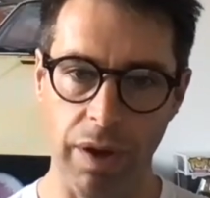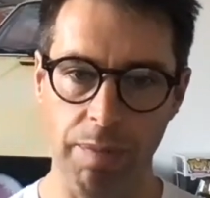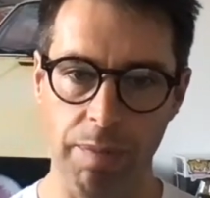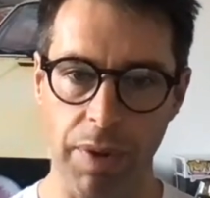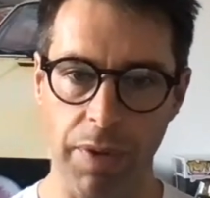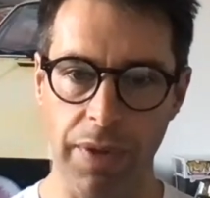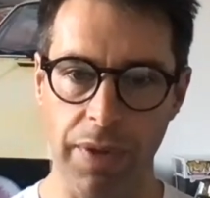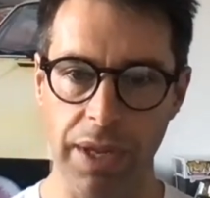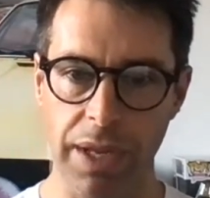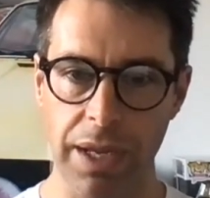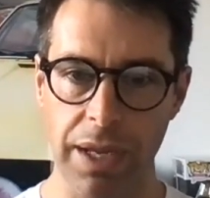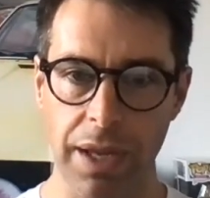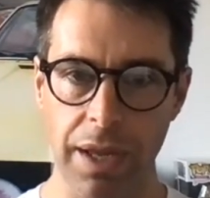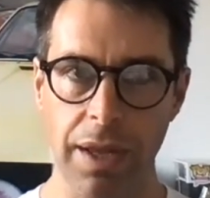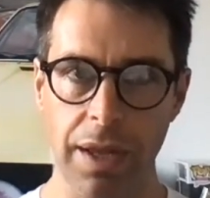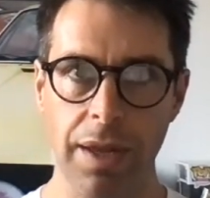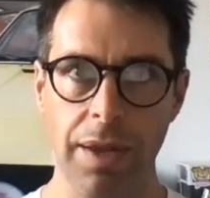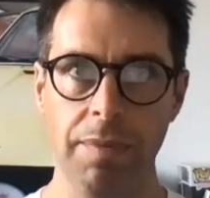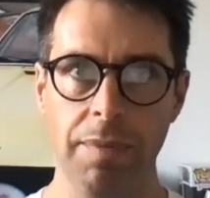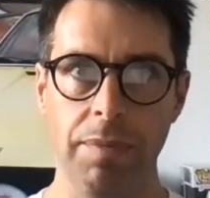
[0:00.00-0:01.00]
But the
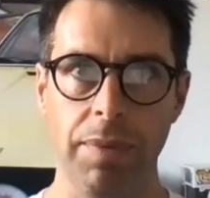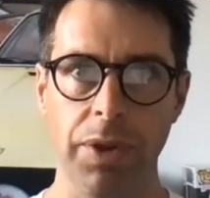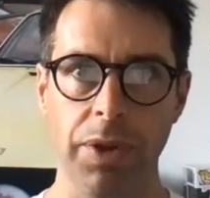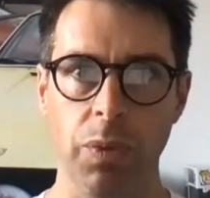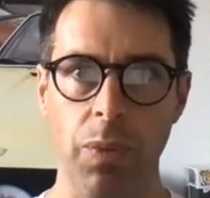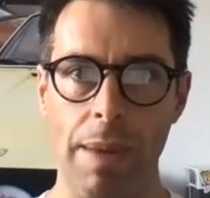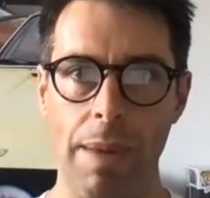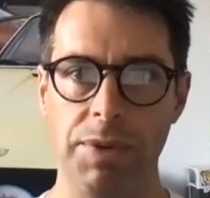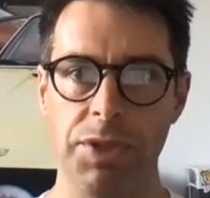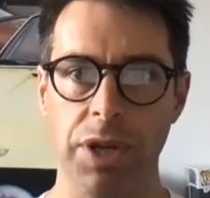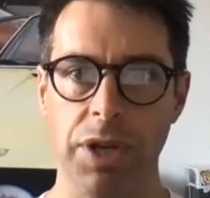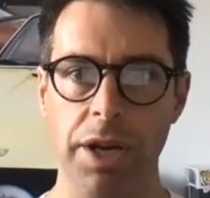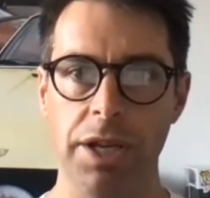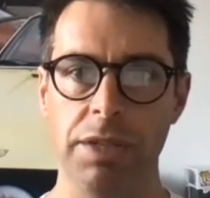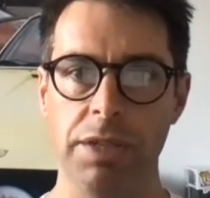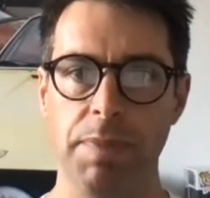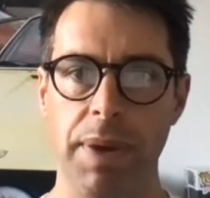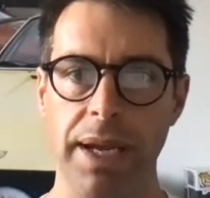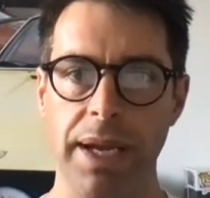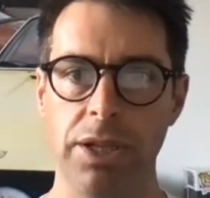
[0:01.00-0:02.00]
website is
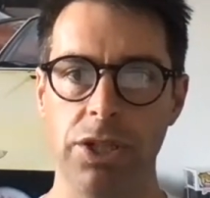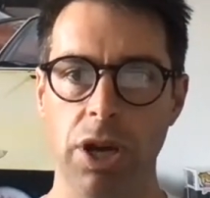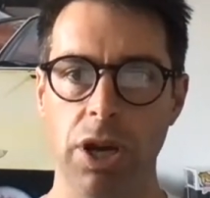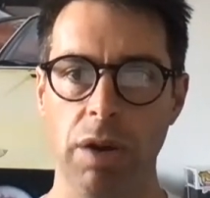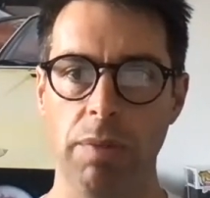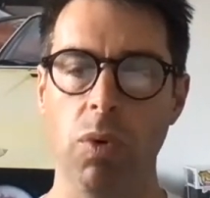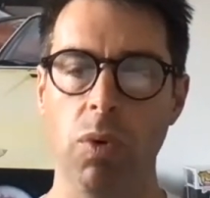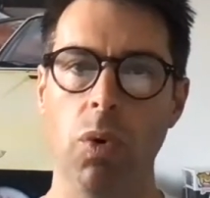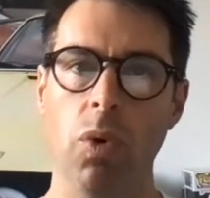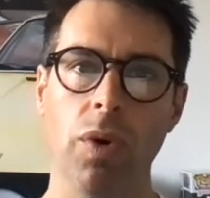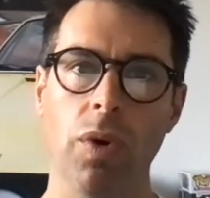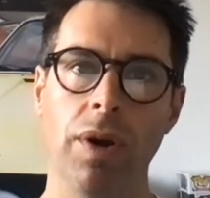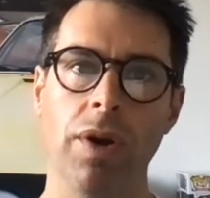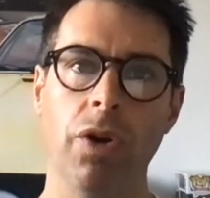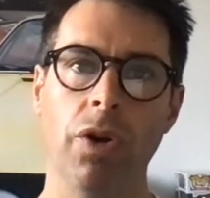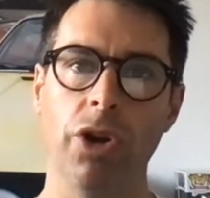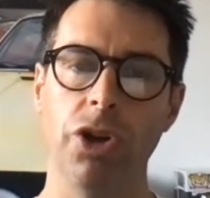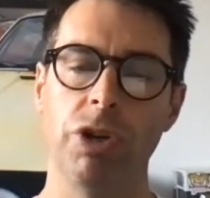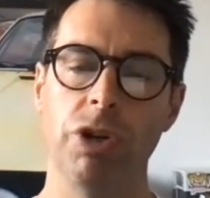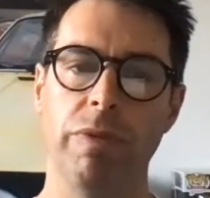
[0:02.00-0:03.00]
picked up, or
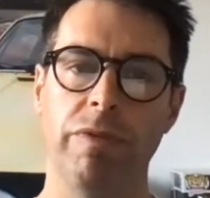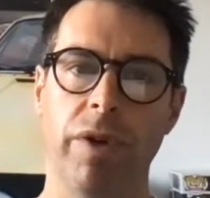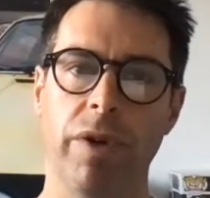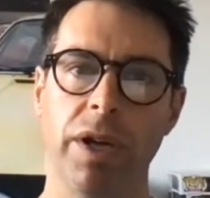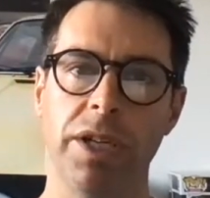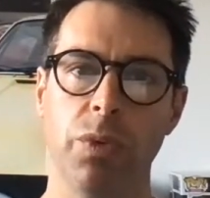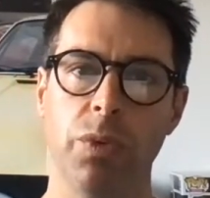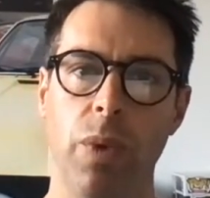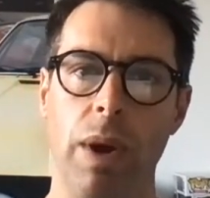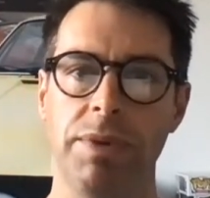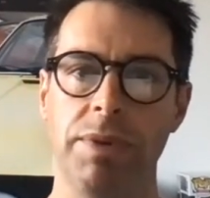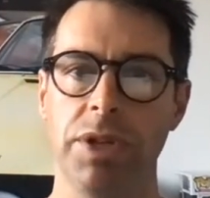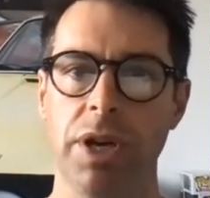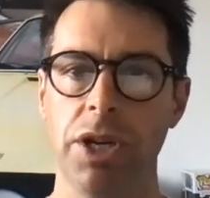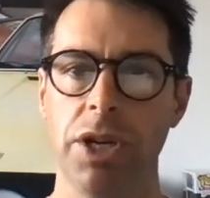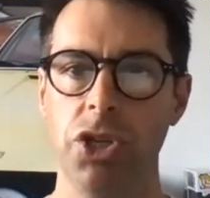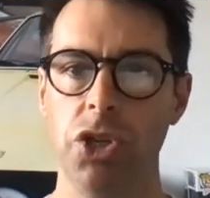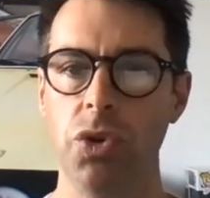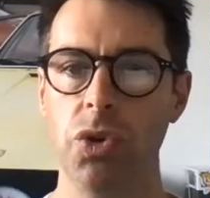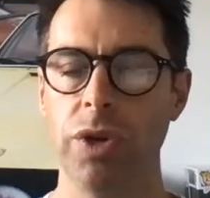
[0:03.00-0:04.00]
on a Shopify
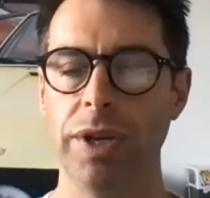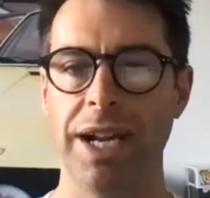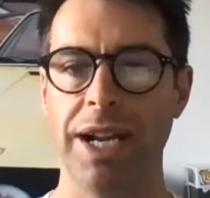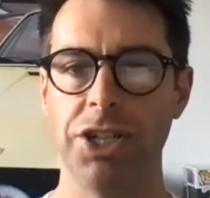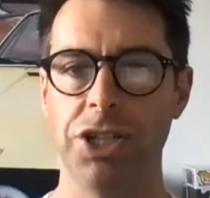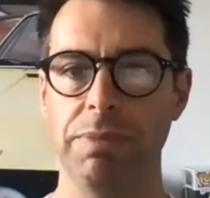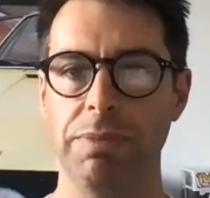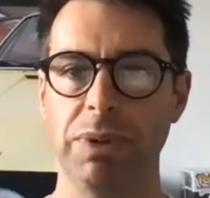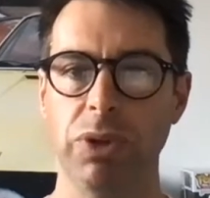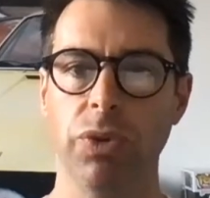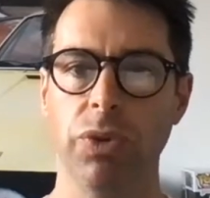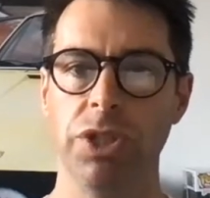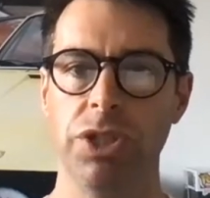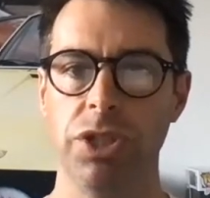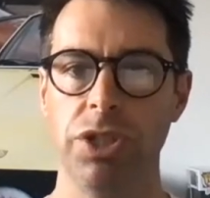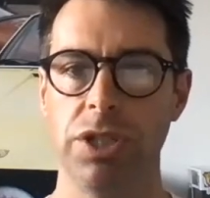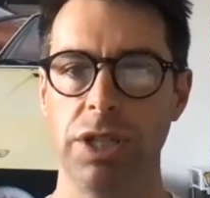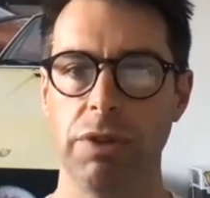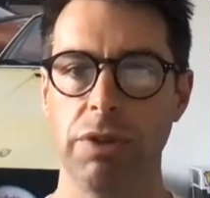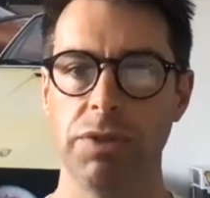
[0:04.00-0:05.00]
website, you can actually build this
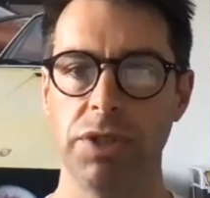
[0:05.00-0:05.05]
yourself.